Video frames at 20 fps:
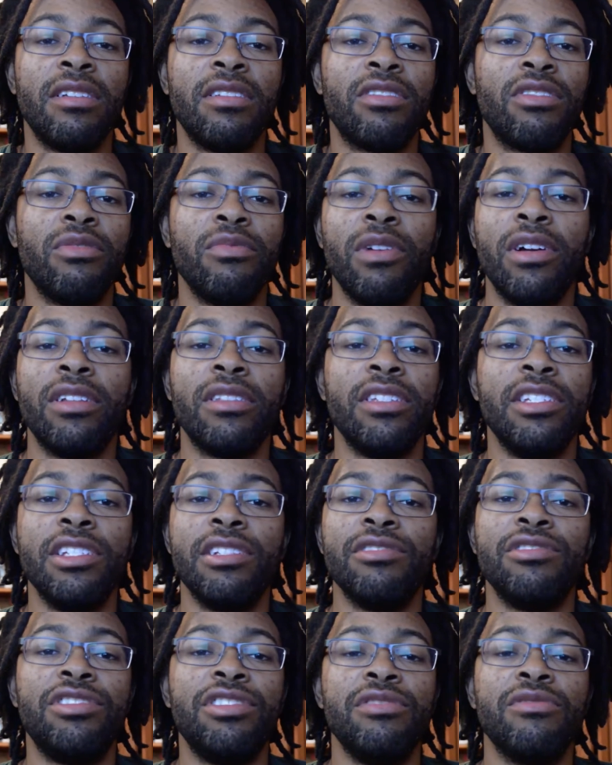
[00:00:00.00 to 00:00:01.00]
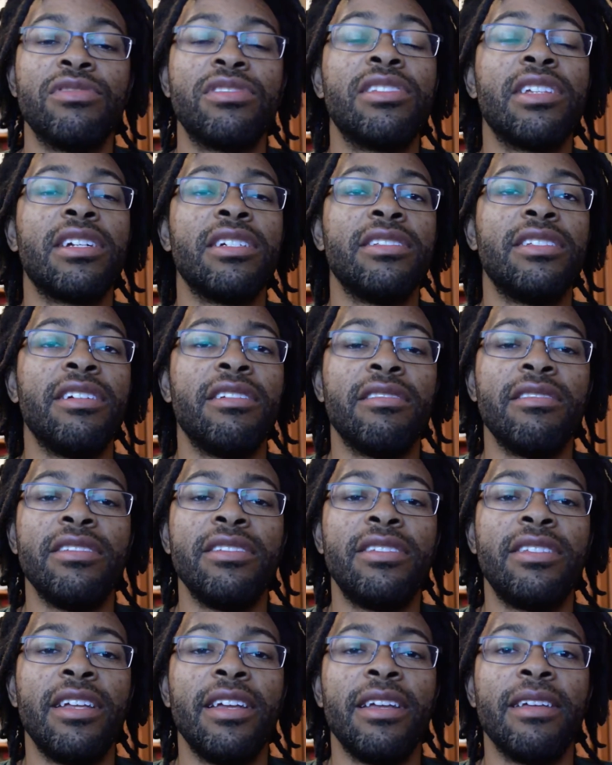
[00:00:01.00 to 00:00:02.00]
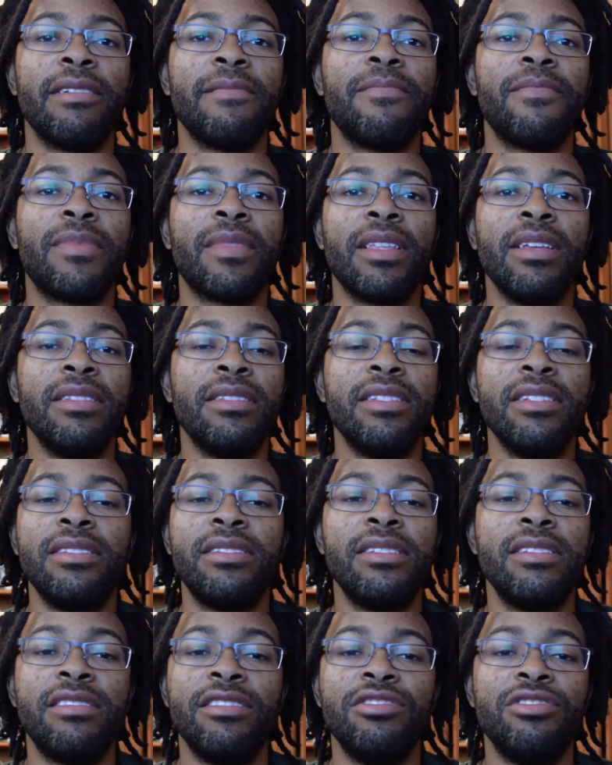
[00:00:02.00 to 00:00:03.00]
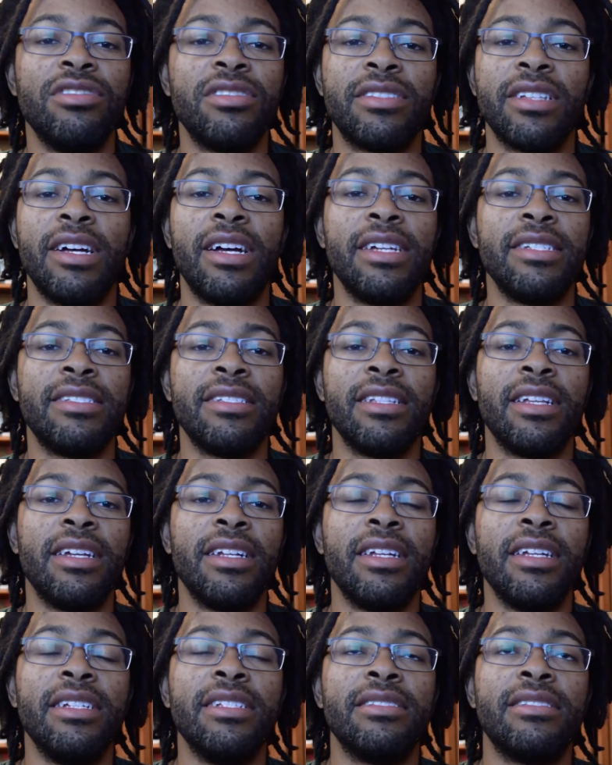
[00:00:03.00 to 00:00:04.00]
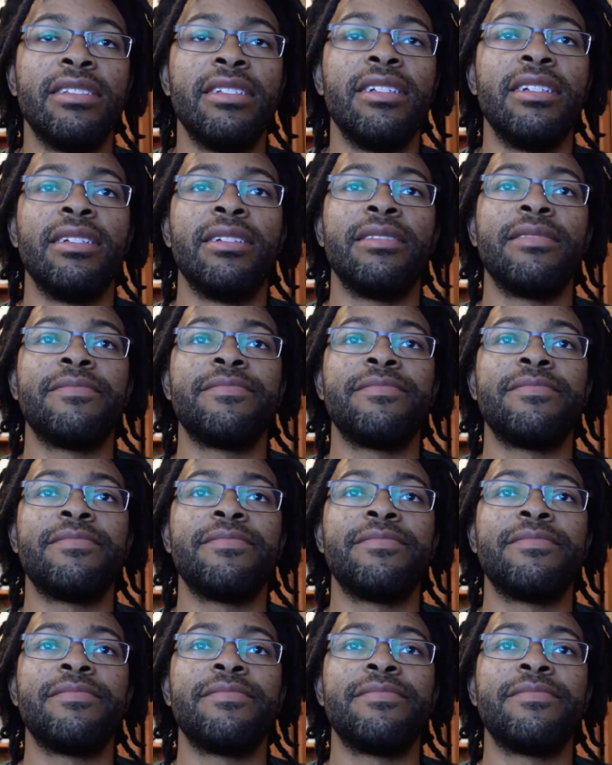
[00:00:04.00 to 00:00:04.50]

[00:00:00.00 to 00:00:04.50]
throughout the years she was Secretary of State. This isn't just an isolated incident.